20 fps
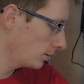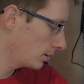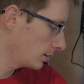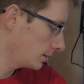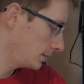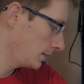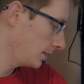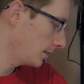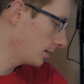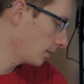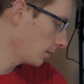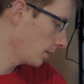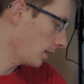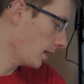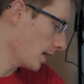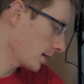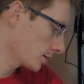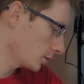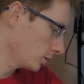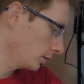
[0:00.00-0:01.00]
you can see, there
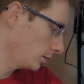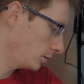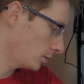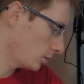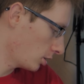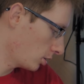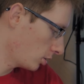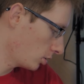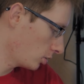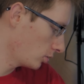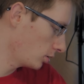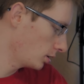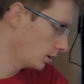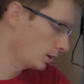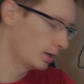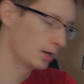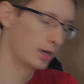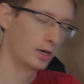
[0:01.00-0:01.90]
are actually no